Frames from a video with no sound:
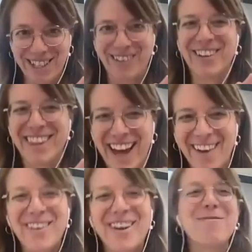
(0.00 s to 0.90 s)
deal with
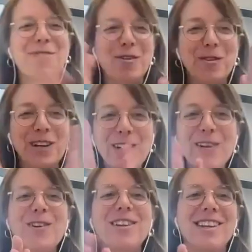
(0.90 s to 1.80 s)
that, right? But we
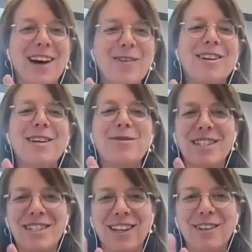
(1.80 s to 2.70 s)
knew that that would
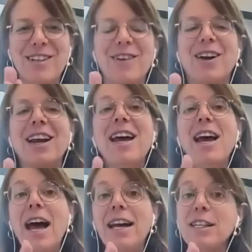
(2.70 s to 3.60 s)
keep the sellers on, right?
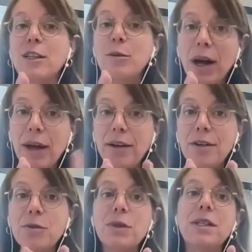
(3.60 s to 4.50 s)
And to the
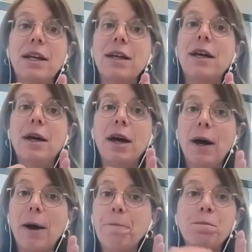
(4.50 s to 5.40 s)
buyers, we said,
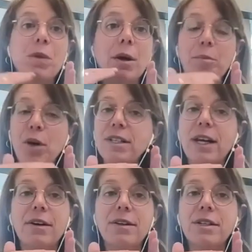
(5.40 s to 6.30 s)
um, price
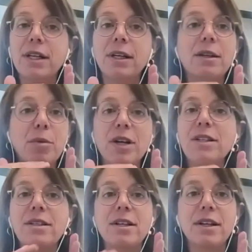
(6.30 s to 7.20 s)
guarantee. The
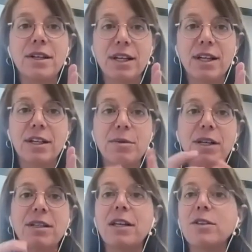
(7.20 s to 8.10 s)
price isn't going to change
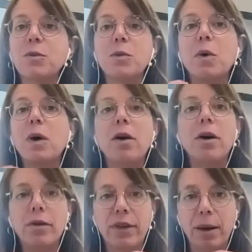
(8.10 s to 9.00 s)
because that's what
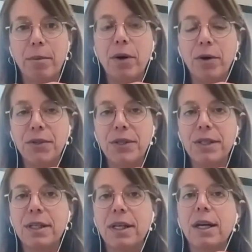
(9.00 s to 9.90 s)
hurt them most
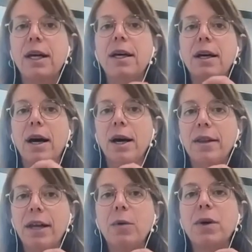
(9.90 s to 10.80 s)
is that
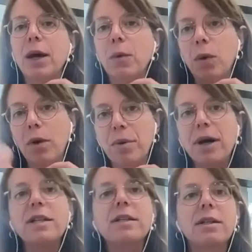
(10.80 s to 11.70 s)
uh, they would get one
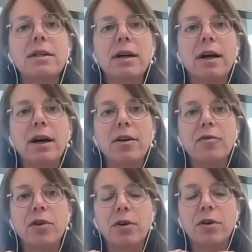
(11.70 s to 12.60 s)
price
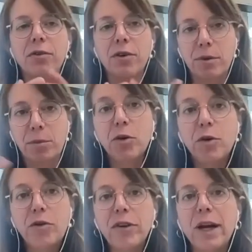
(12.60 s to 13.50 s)
uh, for for a
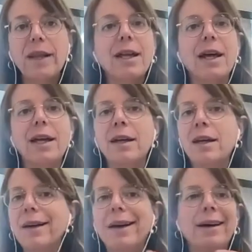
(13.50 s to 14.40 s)
move, and then
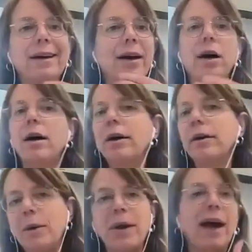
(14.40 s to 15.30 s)

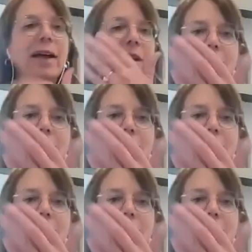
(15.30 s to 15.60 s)
uh, they would add